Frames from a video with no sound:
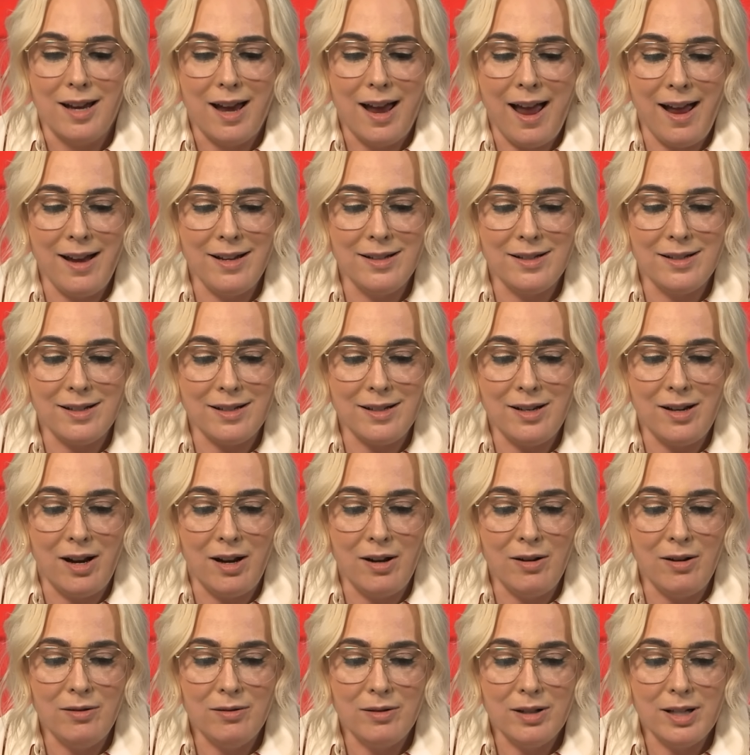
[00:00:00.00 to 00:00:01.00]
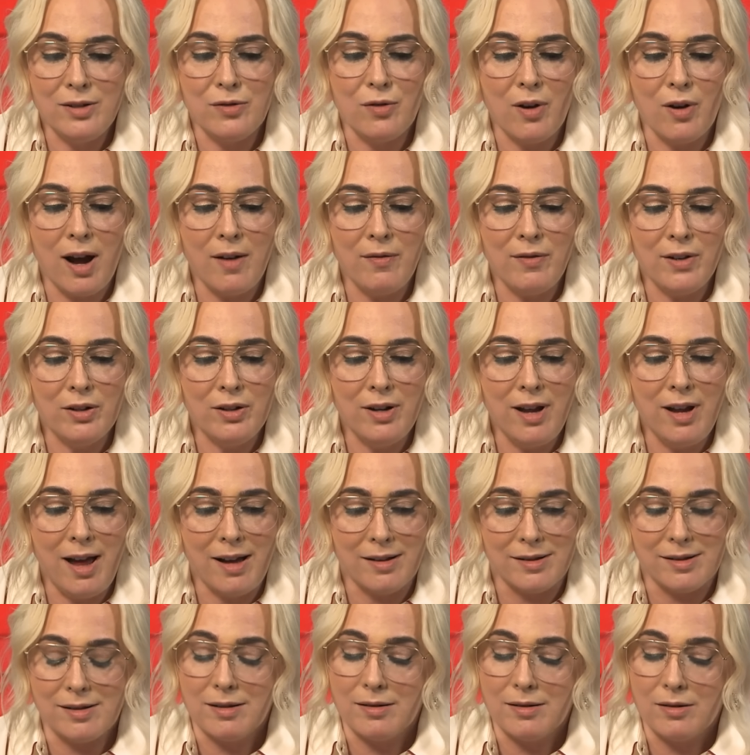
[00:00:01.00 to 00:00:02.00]
And, he's driving her
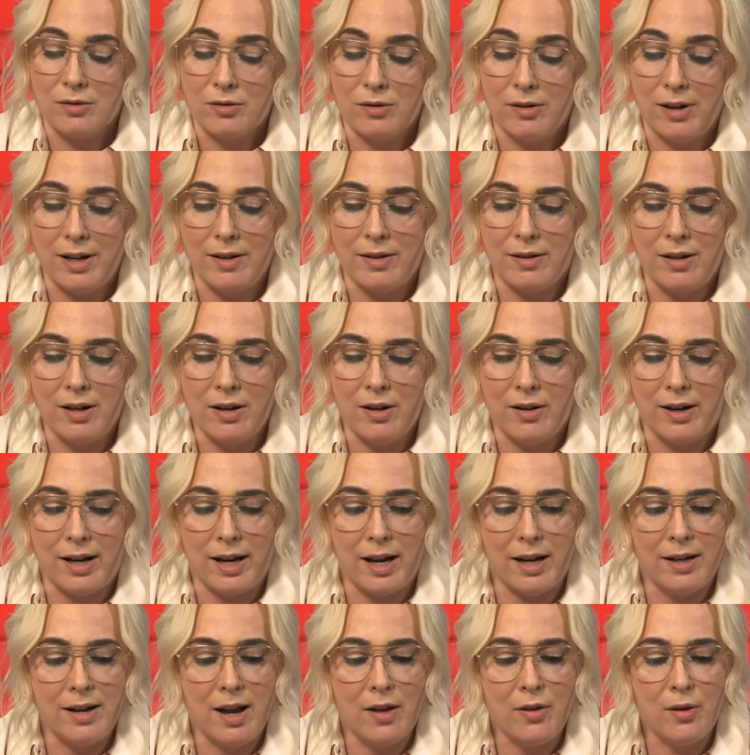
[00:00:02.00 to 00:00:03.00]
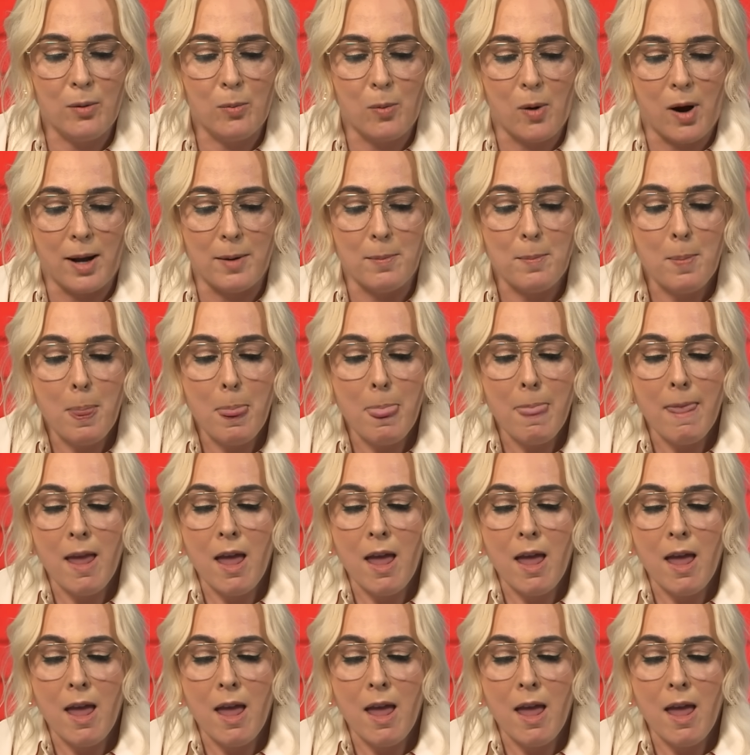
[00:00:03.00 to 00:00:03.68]
nuts. Great theory. Another one.